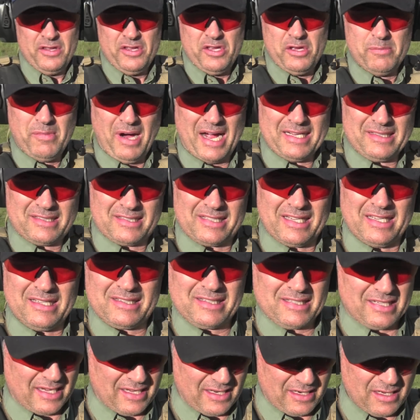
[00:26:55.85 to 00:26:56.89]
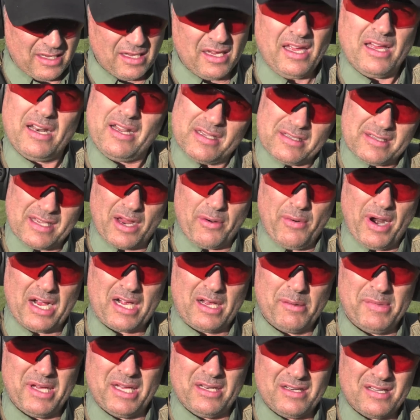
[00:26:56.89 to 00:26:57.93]
You might sense it. It is a
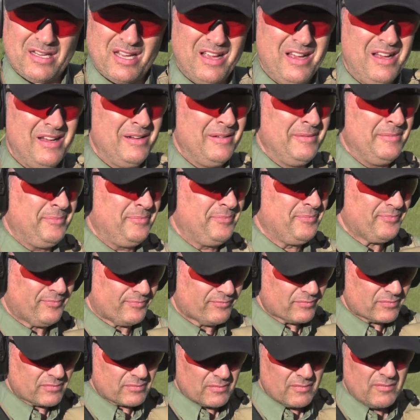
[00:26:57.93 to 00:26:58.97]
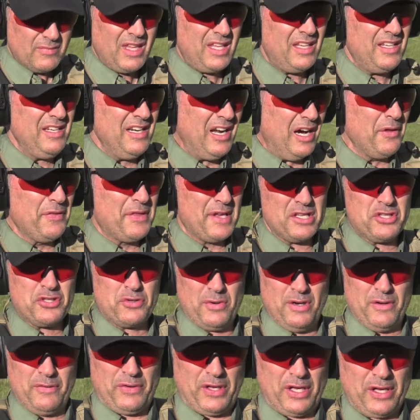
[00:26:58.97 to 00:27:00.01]
recommend. You know, this
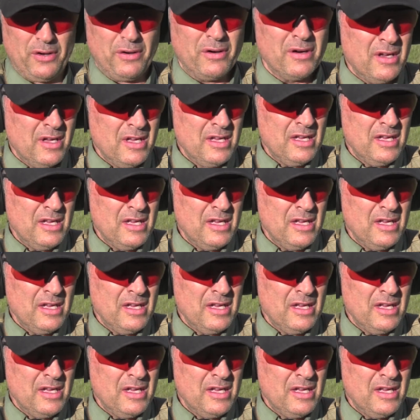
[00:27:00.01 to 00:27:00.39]
review